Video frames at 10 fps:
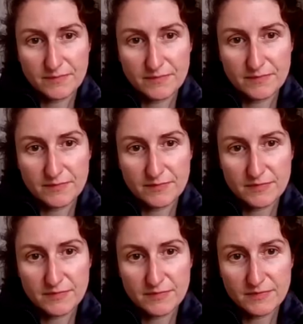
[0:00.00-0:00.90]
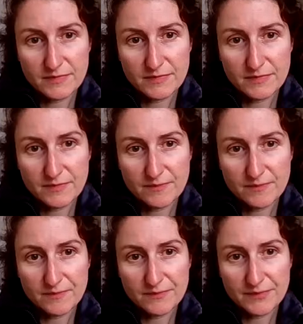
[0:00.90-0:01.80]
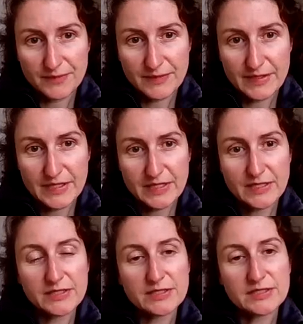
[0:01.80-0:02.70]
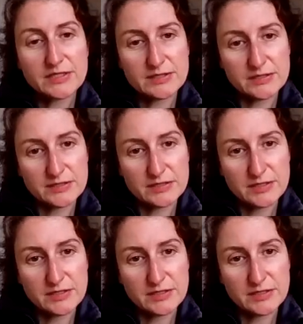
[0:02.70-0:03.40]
[no speech]